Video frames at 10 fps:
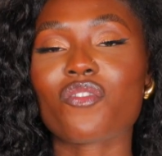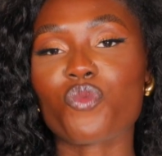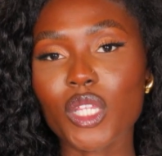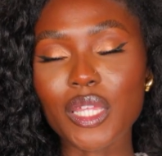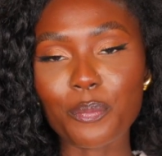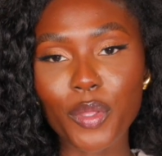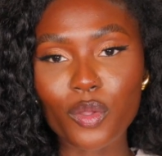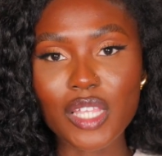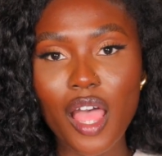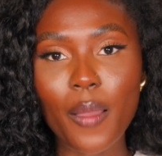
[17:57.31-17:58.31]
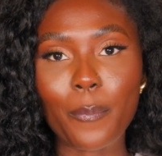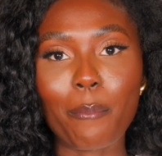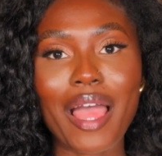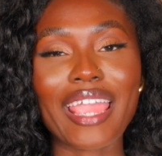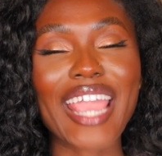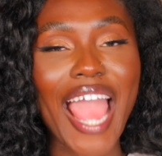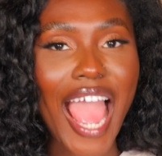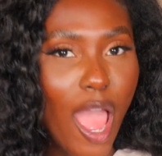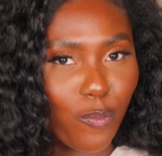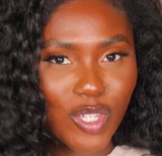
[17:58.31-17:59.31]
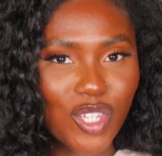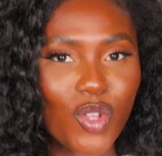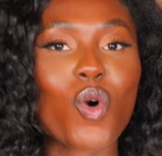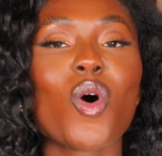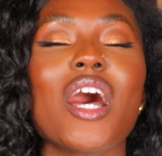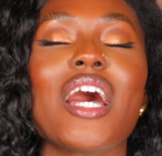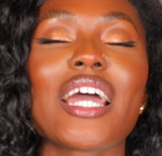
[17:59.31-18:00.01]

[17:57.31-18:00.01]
and really build up my capsule